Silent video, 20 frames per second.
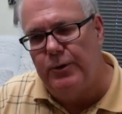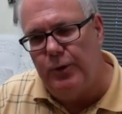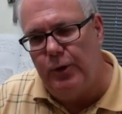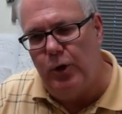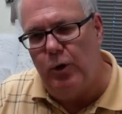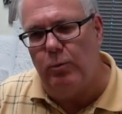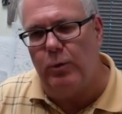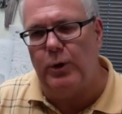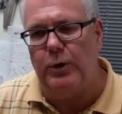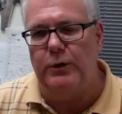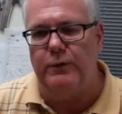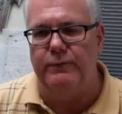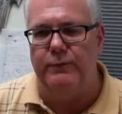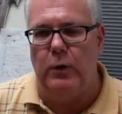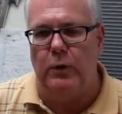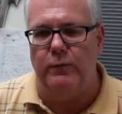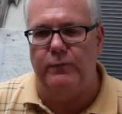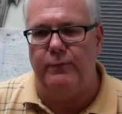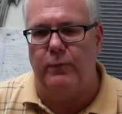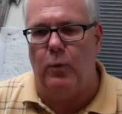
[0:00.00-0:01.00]
who we're going to
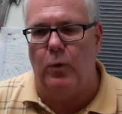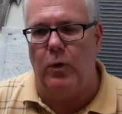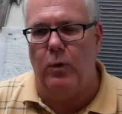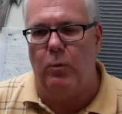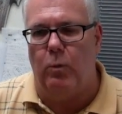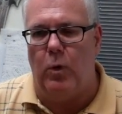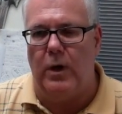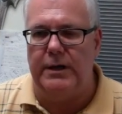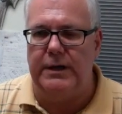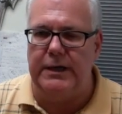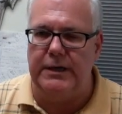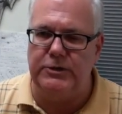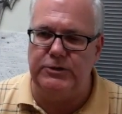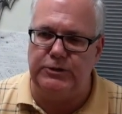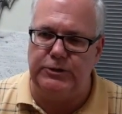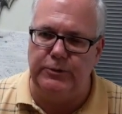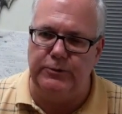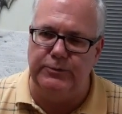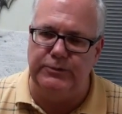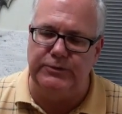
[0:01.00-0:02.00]
vote for, what
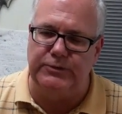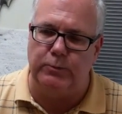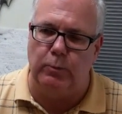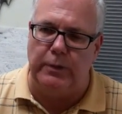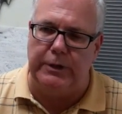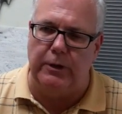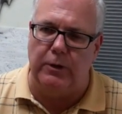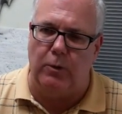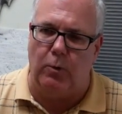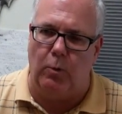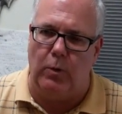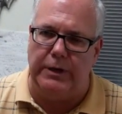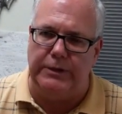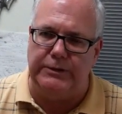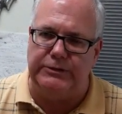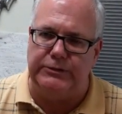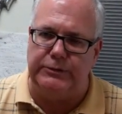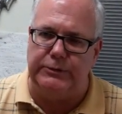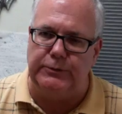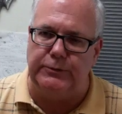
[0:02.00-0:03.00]
issues we are
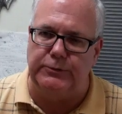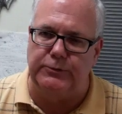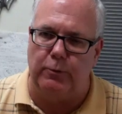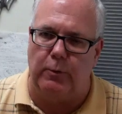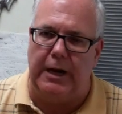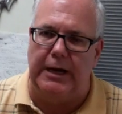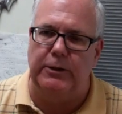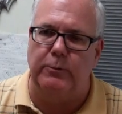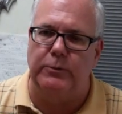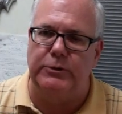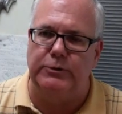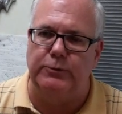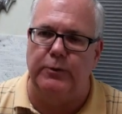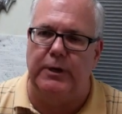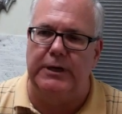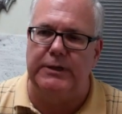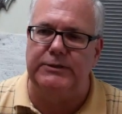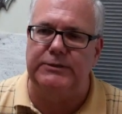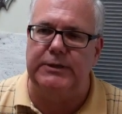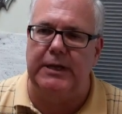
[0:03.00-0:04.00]
going to try to
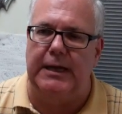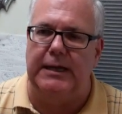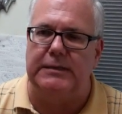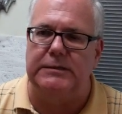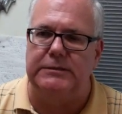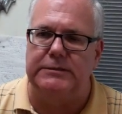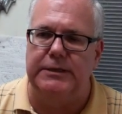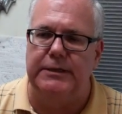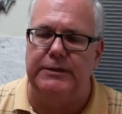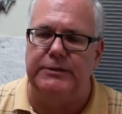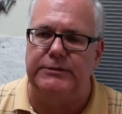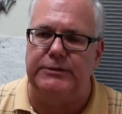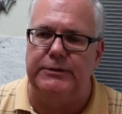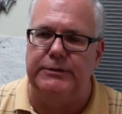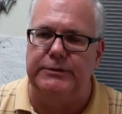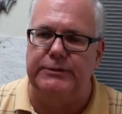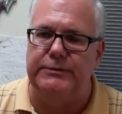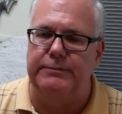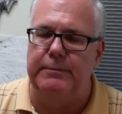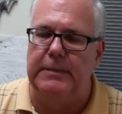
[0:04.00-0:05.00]
address as
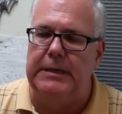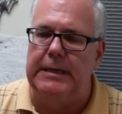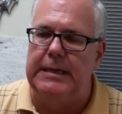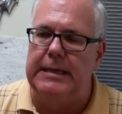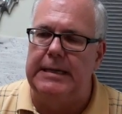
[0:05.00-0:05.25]
citizens